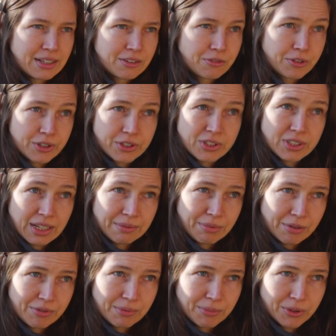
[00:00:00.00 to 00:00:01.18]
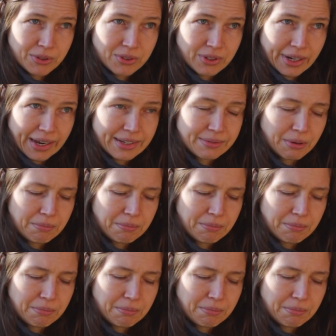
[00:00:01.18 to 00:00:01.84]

the first step of the Multi-Orgasmic